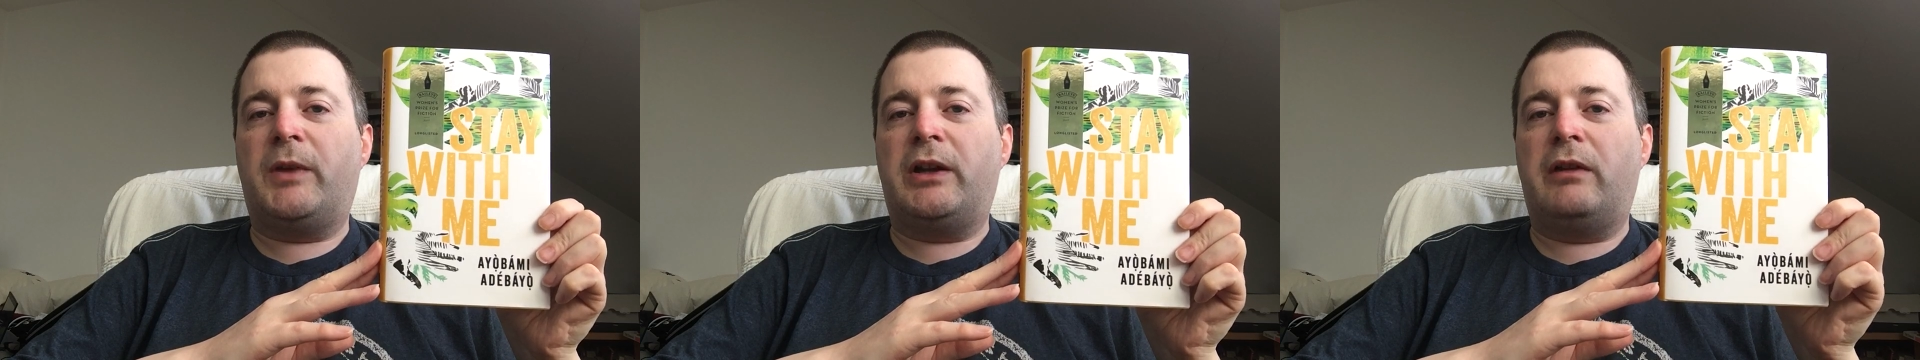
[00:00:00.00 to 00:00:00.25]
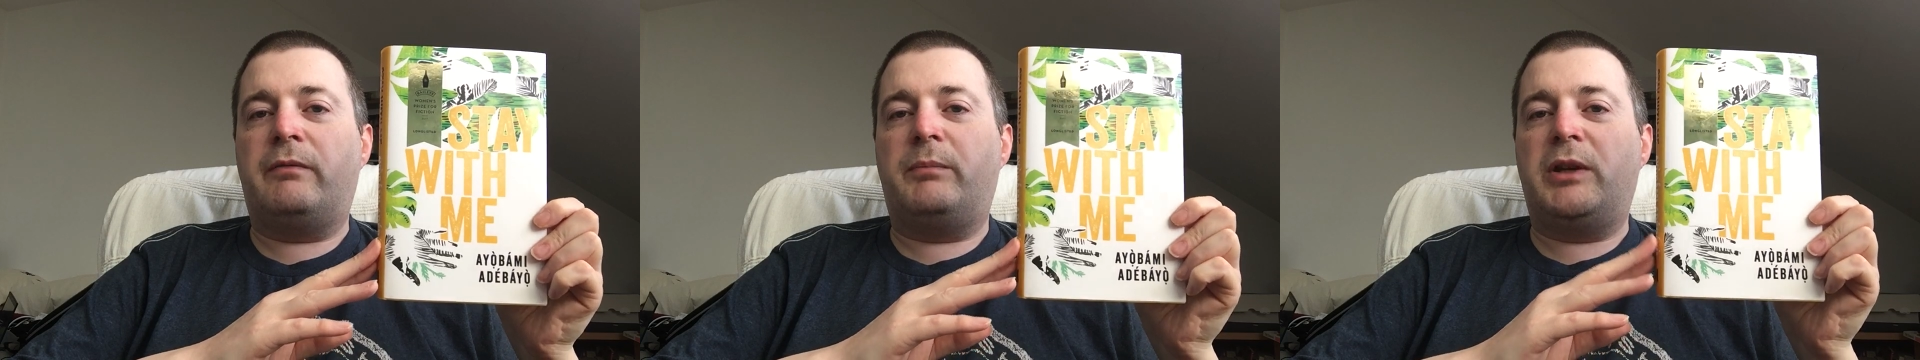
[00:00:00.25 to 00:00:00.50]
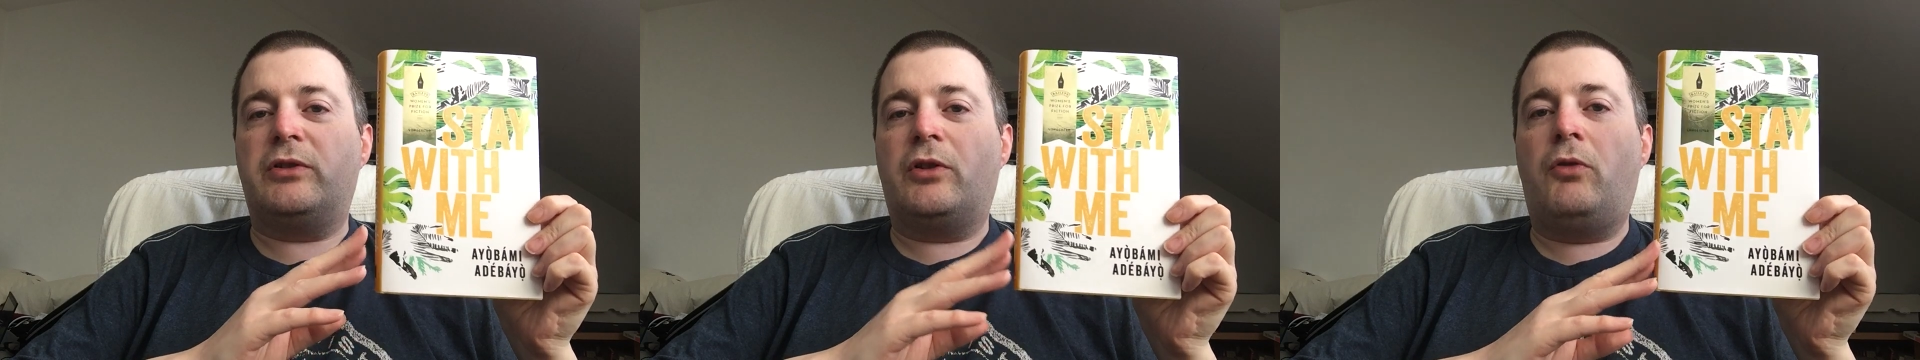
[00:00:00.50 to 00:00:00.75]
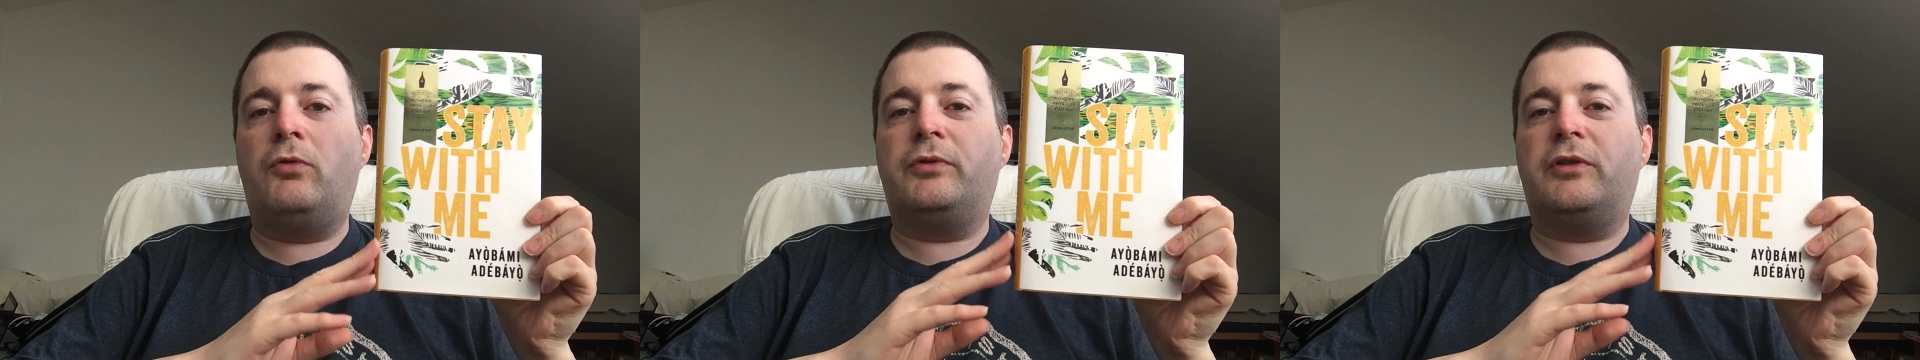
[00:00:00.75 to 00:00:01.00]
and I've been
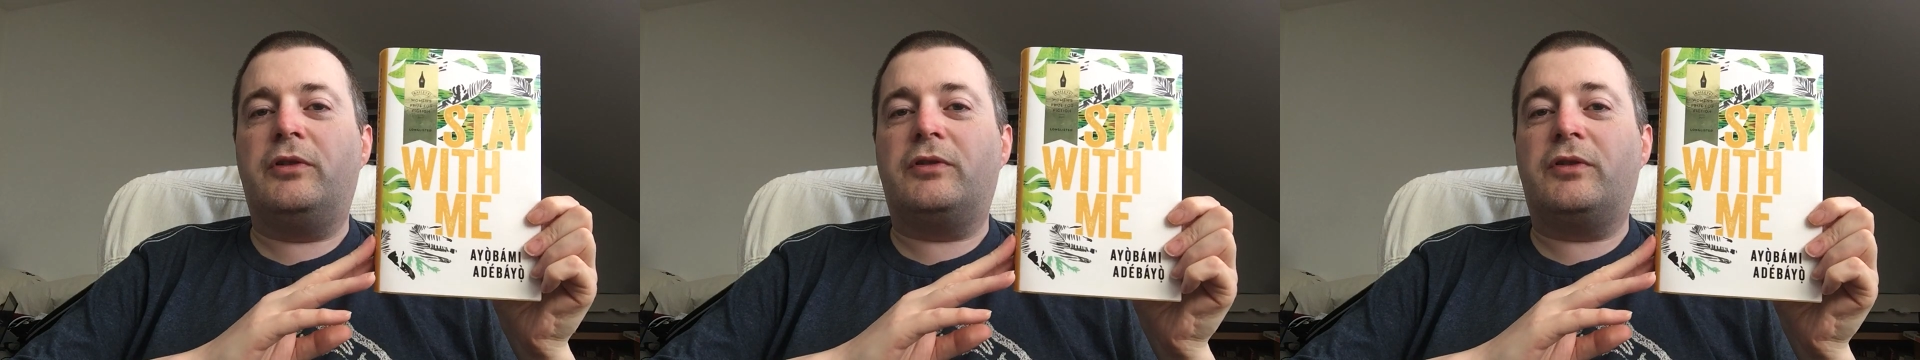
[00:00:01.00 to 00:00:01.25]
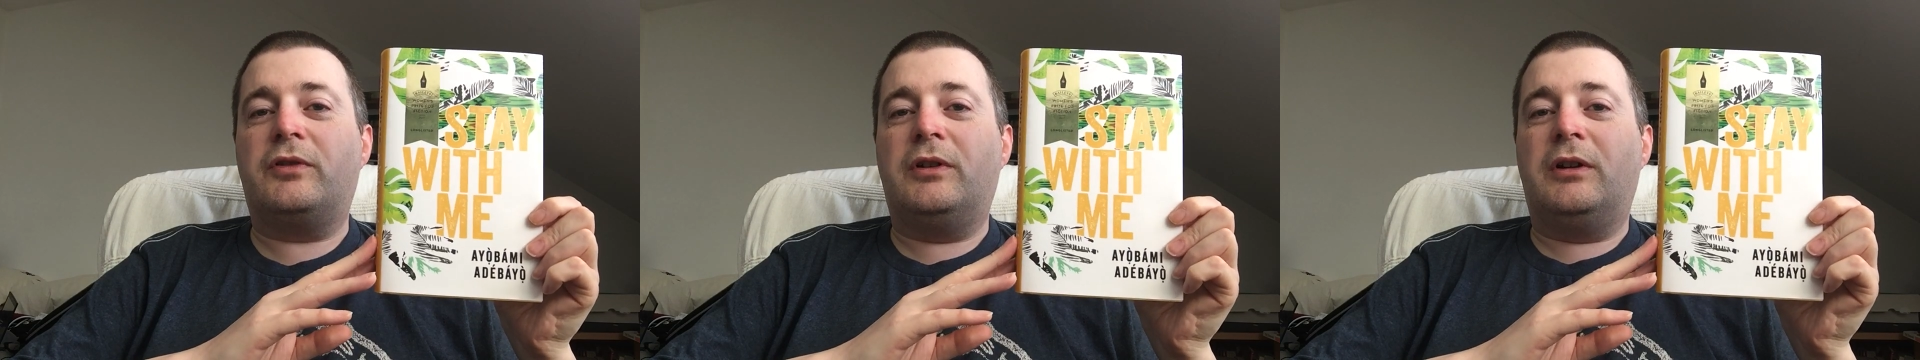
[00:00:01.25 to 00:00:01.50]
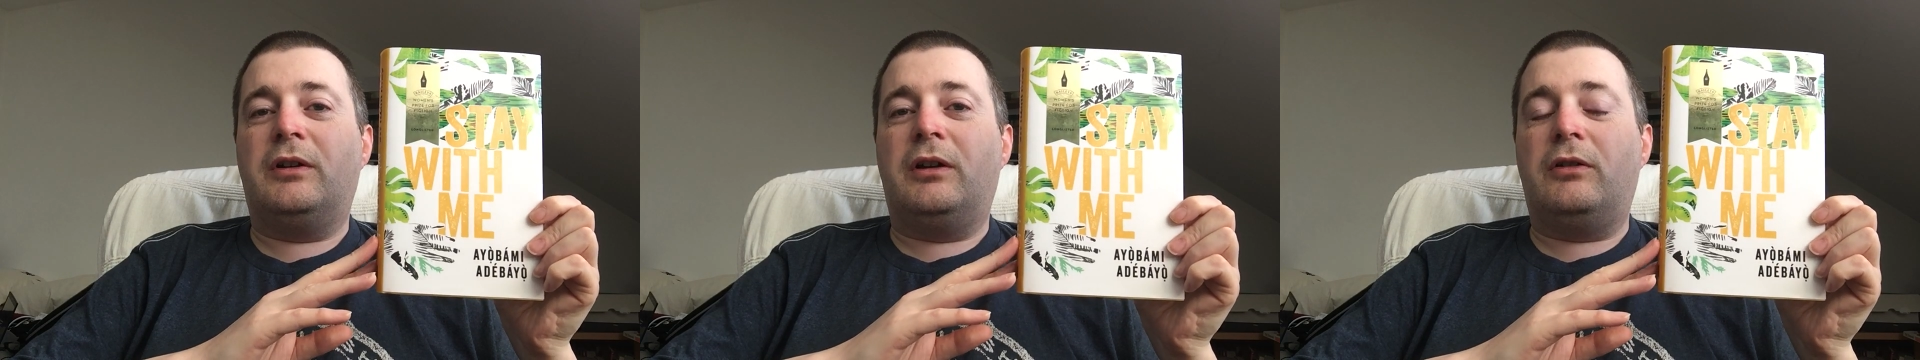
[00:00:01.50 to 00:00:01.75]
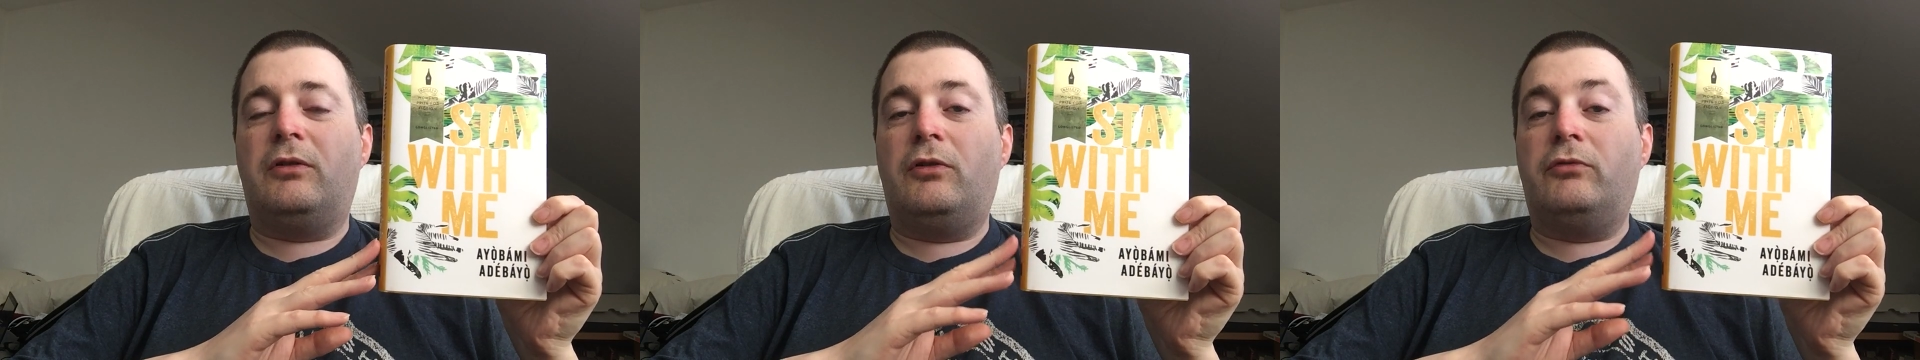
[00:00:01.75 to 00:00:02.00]
told that,
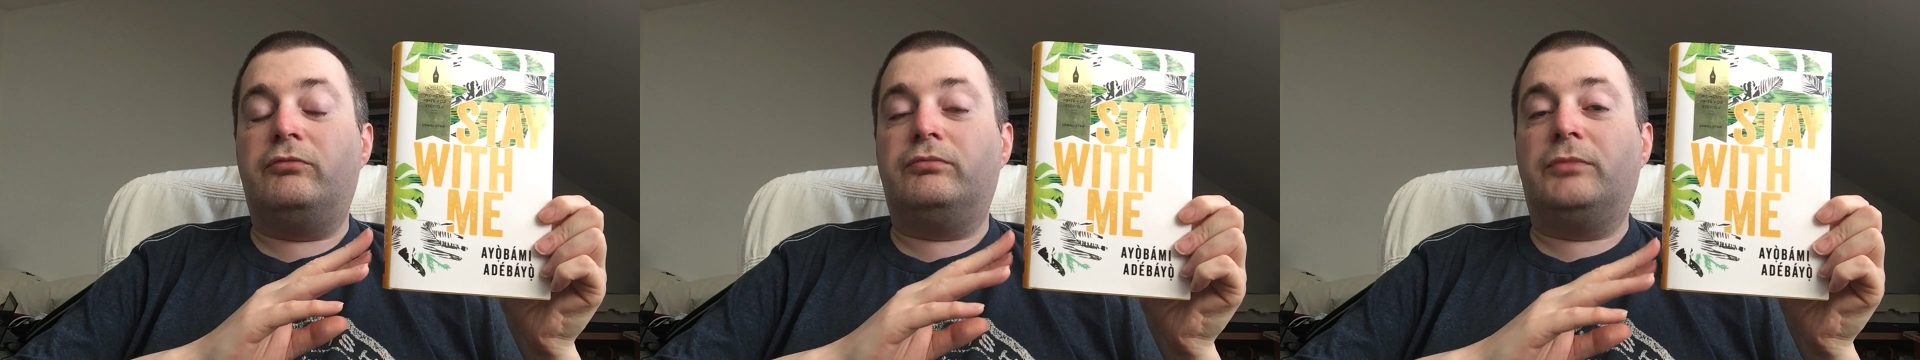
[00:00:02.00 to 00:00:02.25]
or